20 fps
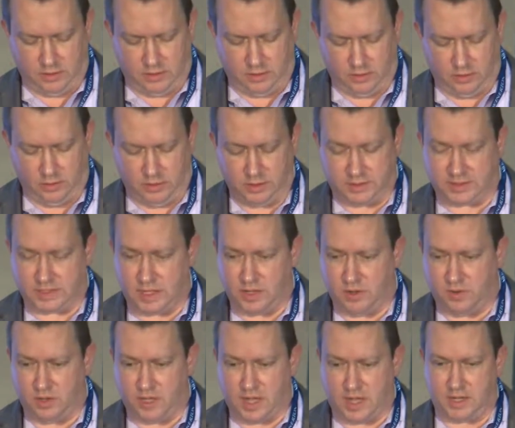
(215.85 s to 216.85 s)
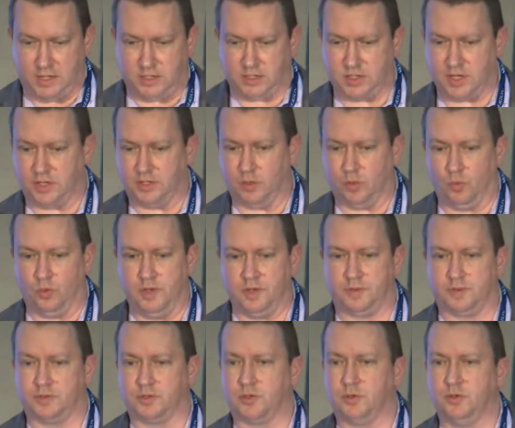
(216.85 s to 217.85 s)
looked at each other
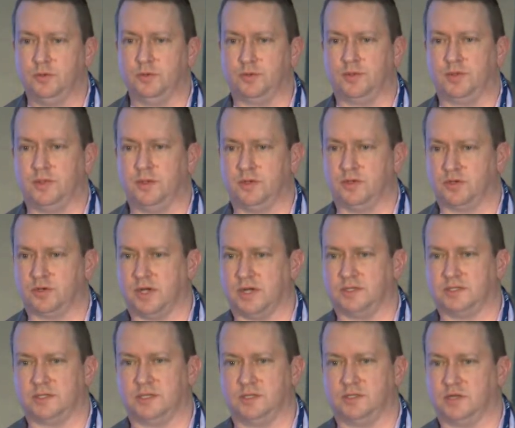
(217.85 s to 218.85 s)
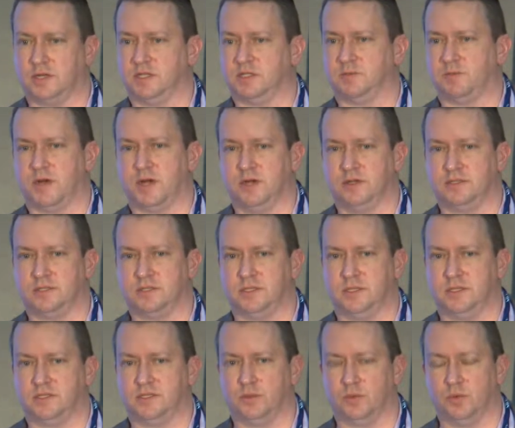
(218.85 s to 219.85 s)
with truth, trust, and
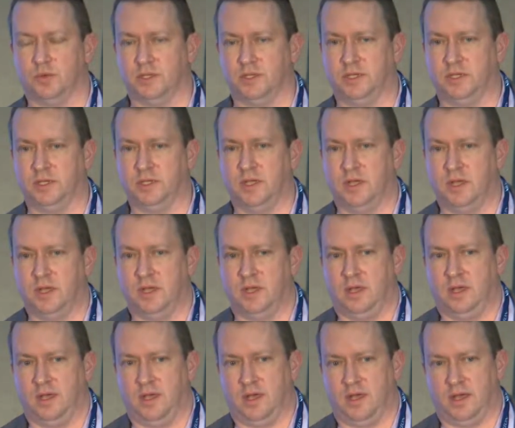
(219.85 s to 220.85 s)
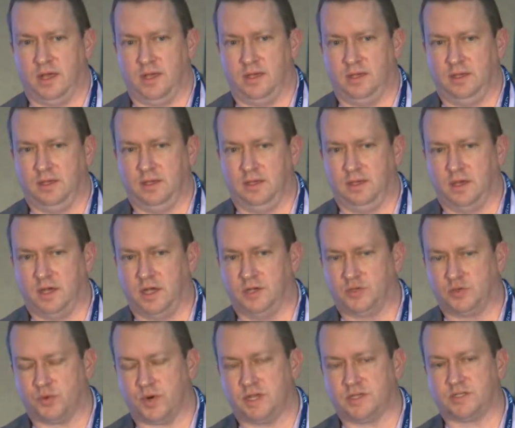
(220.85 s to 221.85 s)
transparency to really
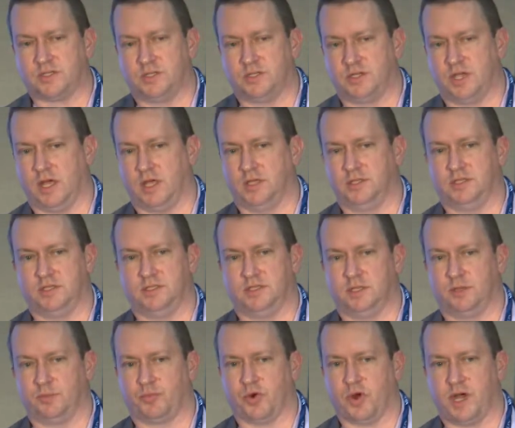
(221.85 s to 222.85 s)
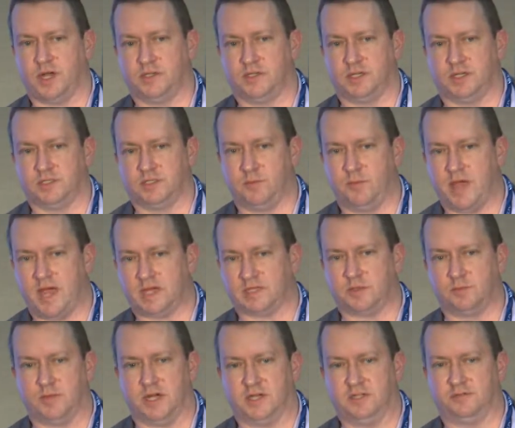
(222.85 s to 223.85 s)
address the challenges of the project to
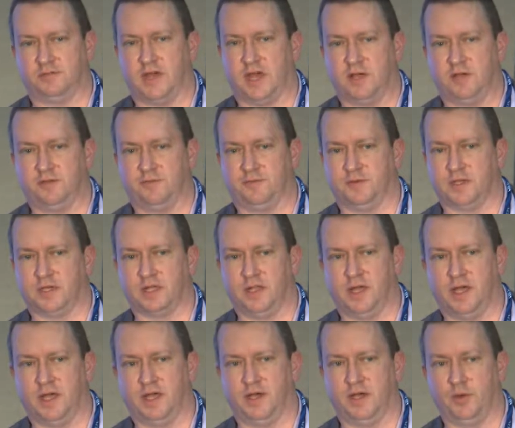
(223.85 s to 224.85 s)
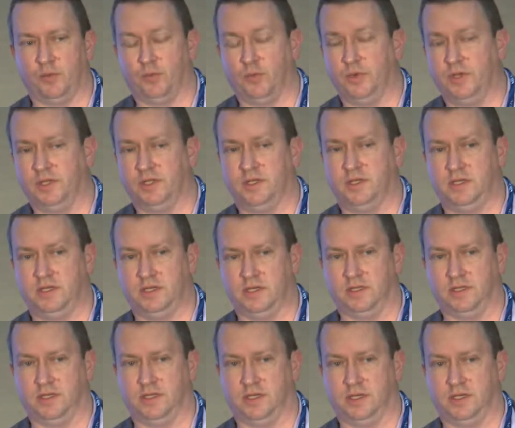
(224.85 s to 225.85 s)
maximize value for the client. And it really
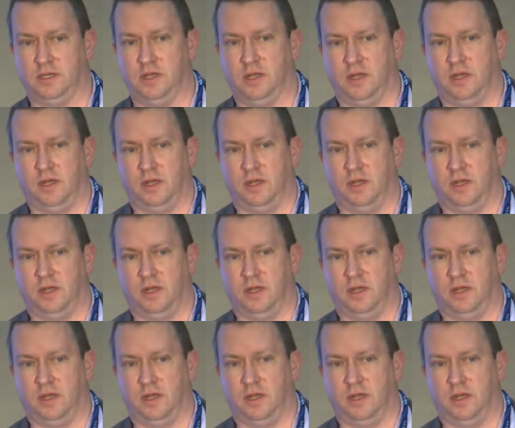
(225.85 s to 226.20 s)
yielded